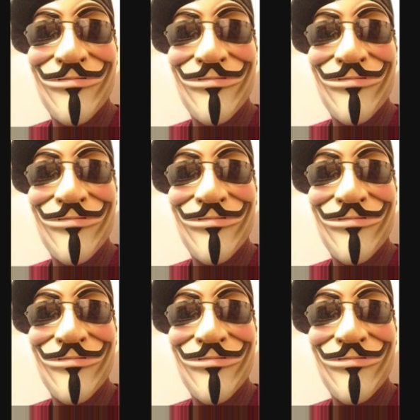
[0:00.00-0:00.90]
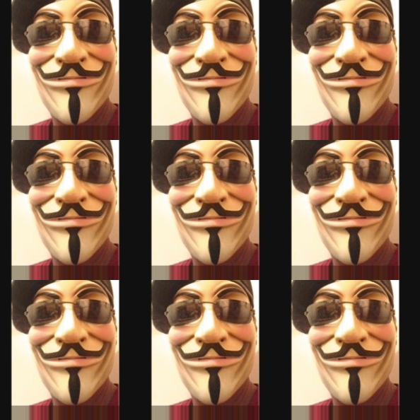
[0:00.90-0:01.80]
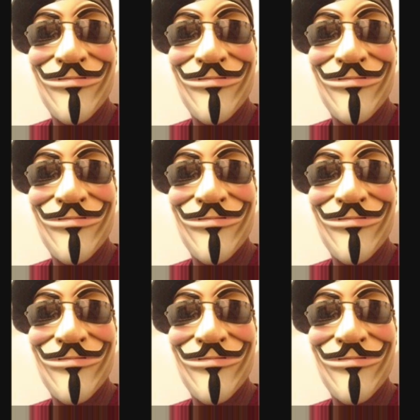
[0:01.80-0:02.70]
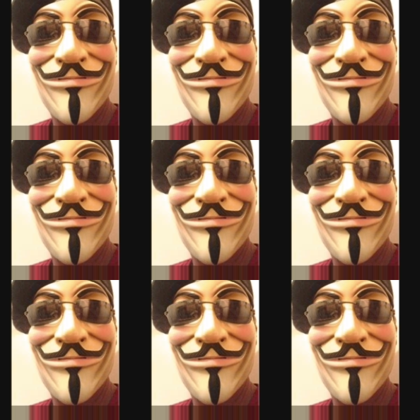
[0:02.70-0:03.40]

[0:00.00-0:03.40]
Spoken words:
[no speech]